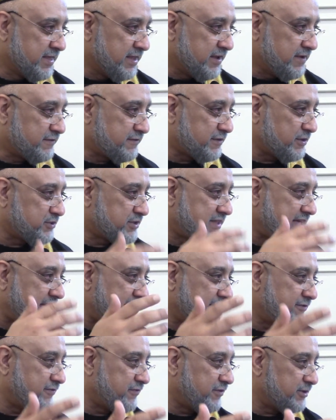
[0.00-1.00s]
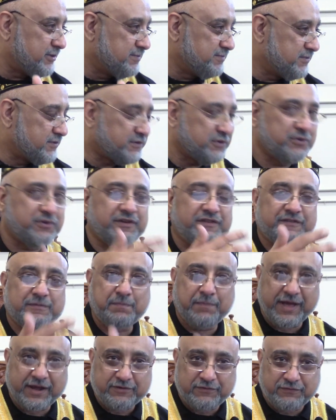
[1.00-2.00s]
So thankful, so
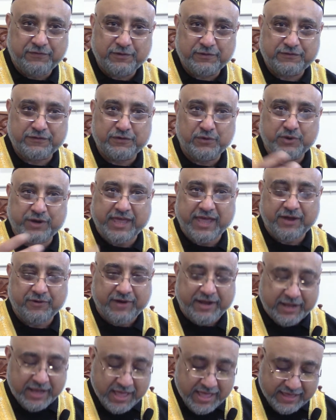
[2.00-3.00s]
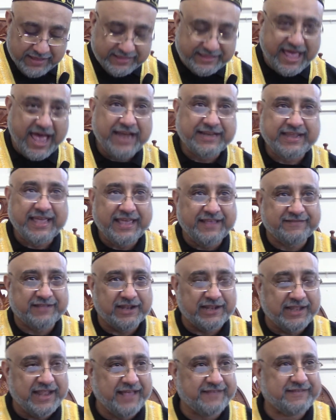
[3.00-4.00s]
respectful, so caring. That is a
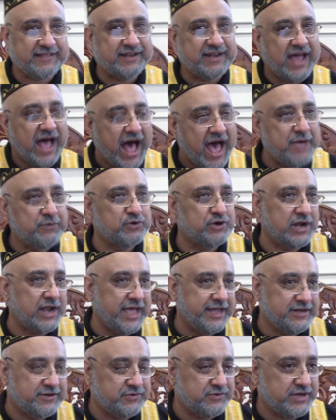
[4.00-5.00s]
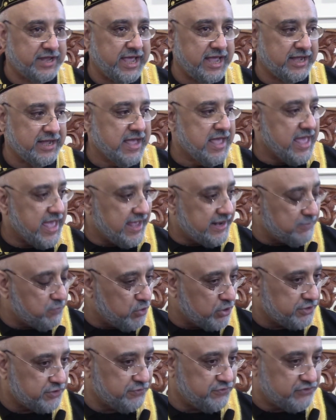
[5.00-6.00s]
lesson I would like to take and
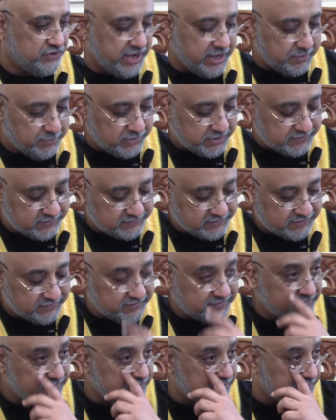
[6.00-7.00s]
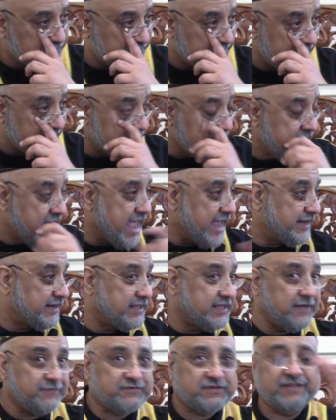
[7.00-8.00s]
want to share, brothers and sisters, that it gives